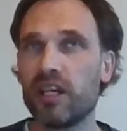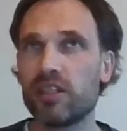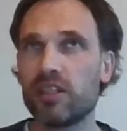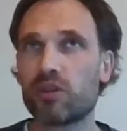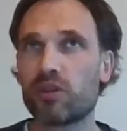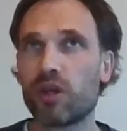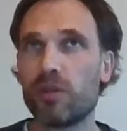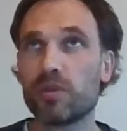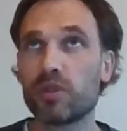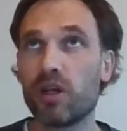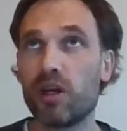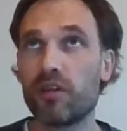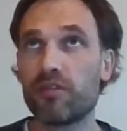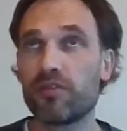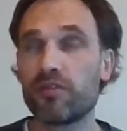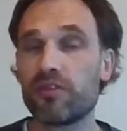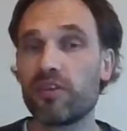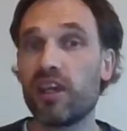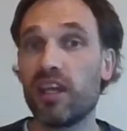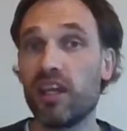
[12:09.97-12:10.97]
in terms of
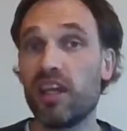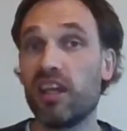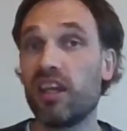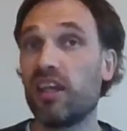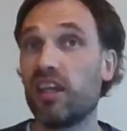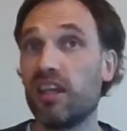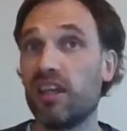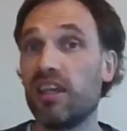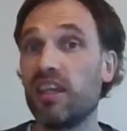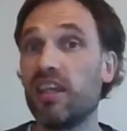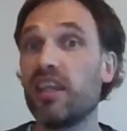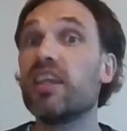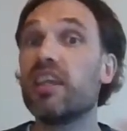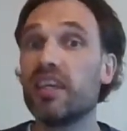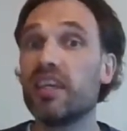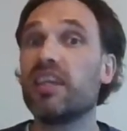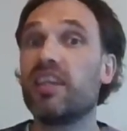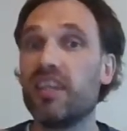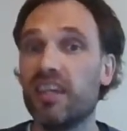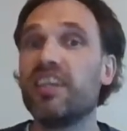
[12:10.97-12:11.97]

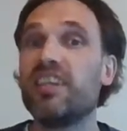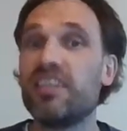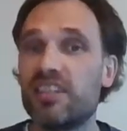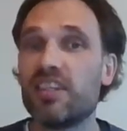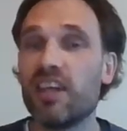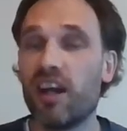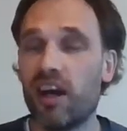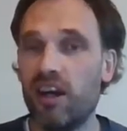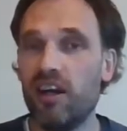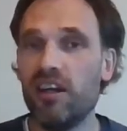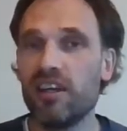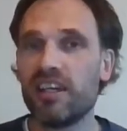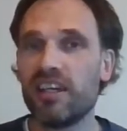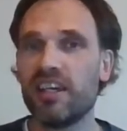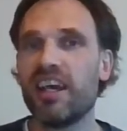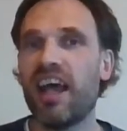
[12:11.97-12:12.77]
ETR,